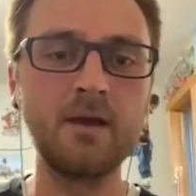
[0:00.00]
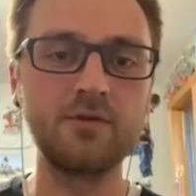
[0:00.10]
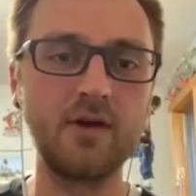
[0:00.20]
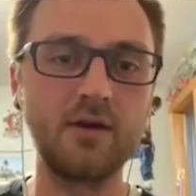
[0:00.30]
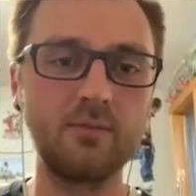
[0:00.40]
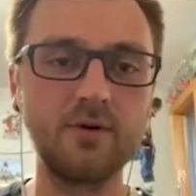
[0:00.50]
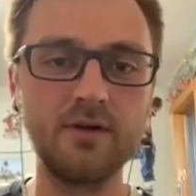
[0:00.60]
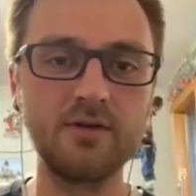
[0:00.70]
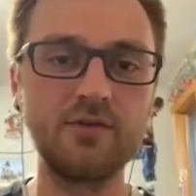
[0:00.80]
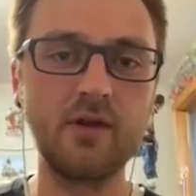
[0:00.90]
So I had a pretty
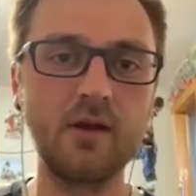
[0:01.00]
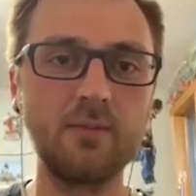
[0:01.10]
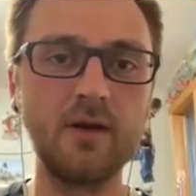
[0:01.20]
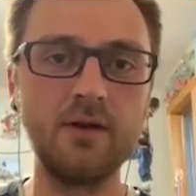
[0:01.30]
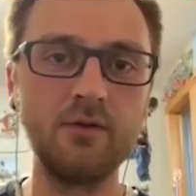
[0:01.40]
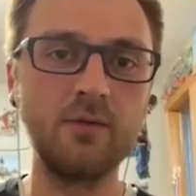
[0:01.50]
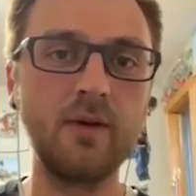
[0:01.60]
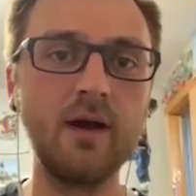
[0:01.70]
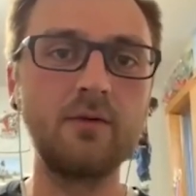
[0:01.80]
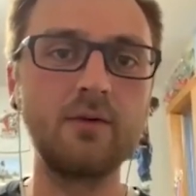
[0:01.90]
good setup and I knew the
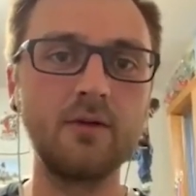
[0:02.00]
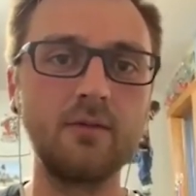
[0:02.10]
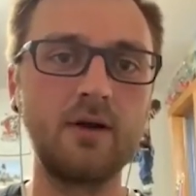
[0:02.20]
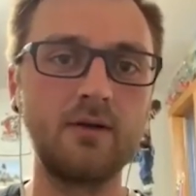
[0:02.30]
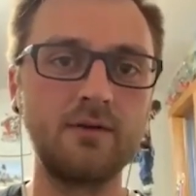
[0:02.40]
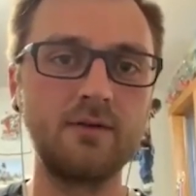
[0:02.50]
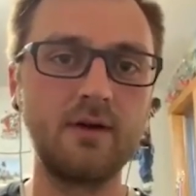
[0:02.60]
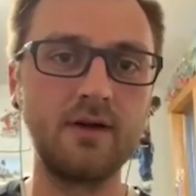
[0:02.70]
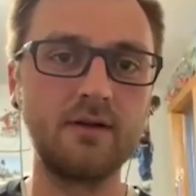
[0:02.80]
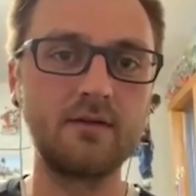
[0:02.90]
bike really well. And
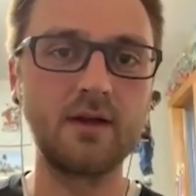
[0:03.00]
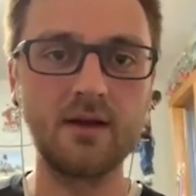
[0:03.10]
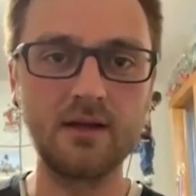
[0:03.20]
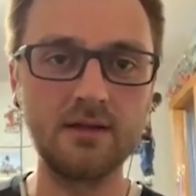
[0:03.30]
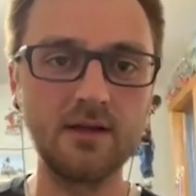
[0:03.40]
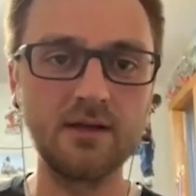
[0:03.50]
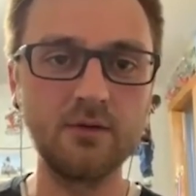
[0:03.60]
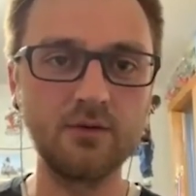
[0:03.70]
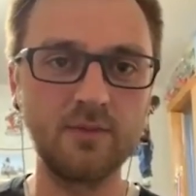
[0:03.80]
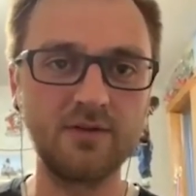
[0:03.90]
I kind of got lucky
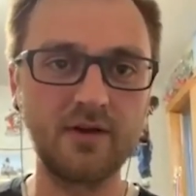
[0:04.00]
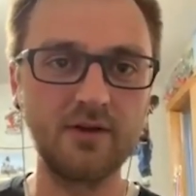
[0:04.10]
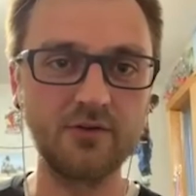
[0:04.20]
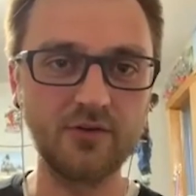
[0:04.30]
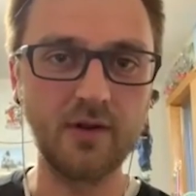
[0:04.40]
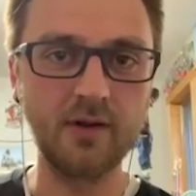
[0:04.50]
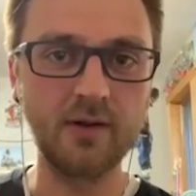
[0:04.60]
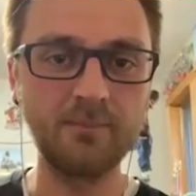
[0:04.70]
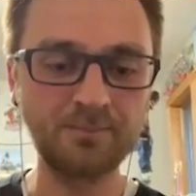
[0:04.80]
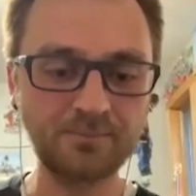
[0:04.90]
with my tire setup